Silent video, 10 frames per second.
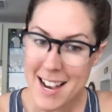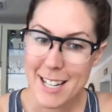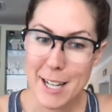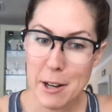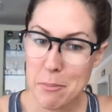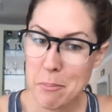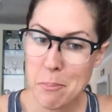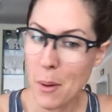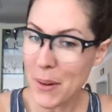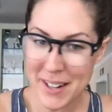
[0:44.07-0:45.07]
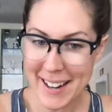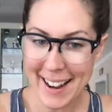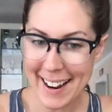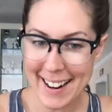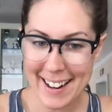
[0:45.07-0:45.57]
Good
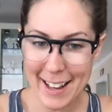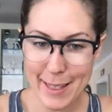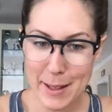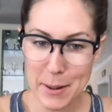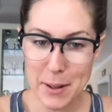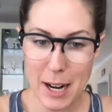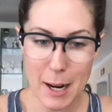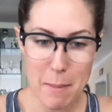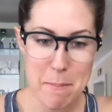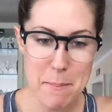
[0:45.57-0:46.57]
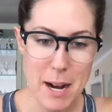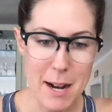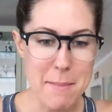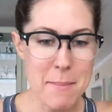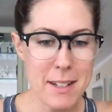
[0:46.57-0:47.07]
morning, low carb
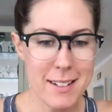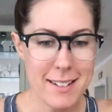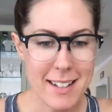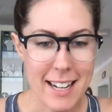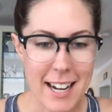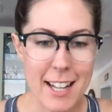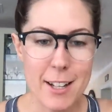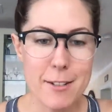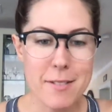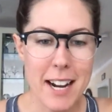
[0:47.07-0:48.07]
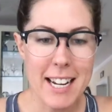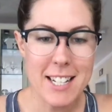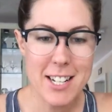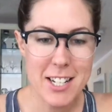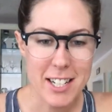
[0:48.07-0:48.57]
mom. Hello,
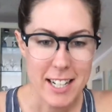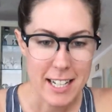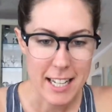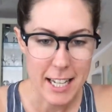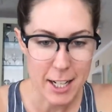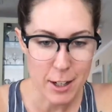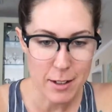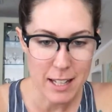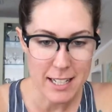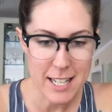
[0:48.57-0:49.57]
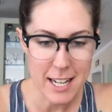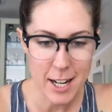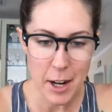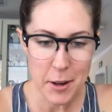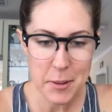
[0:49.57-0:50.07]
Rach, keto
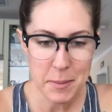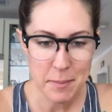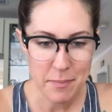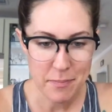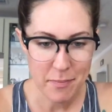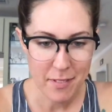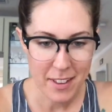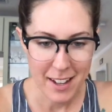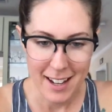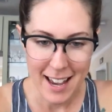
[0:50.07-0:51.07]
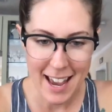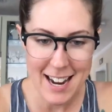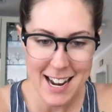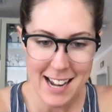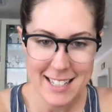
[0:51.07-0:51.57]
Latino. Hey,
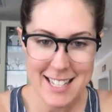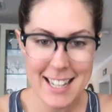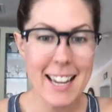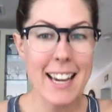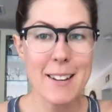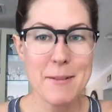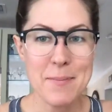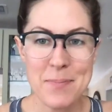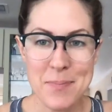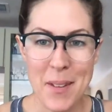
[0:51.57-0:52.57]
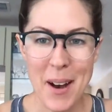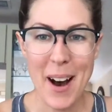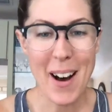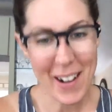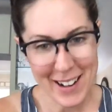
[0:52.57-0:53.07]
Nancy.
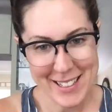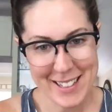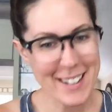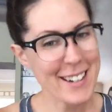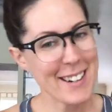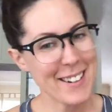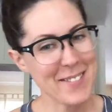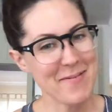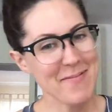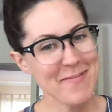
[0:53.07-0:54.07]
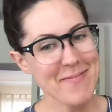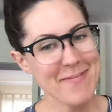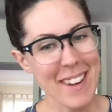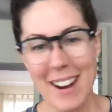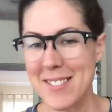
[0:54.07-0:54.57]
Awesome.
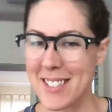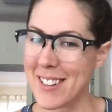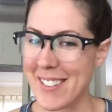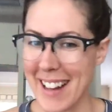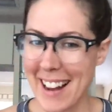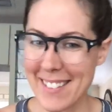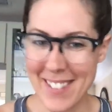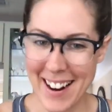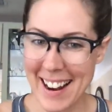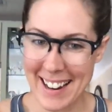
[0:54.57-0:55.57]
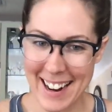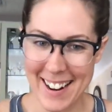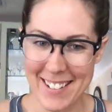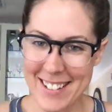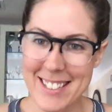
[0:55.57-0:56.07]
I'm so glad we're hanging
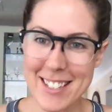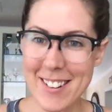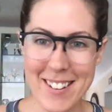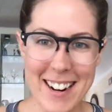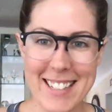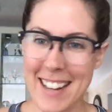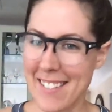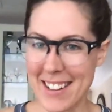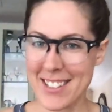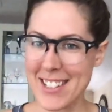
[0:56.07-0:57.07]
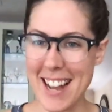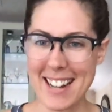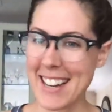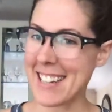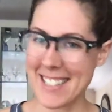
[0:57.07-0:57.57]
out. It's so great to have internet
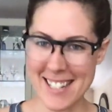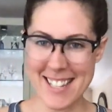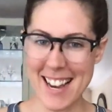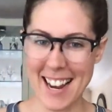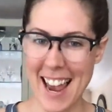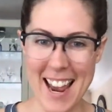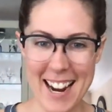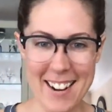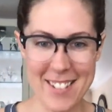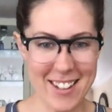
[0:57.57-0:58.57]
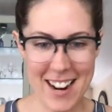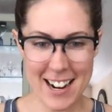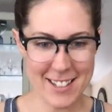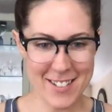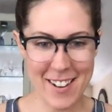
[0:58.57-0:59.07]
and I can just like hang out with you
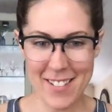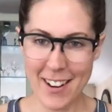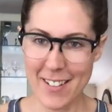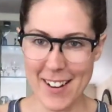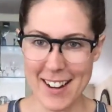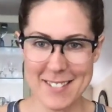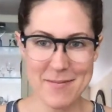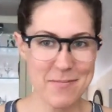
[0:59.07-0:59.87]
guys whenever I want.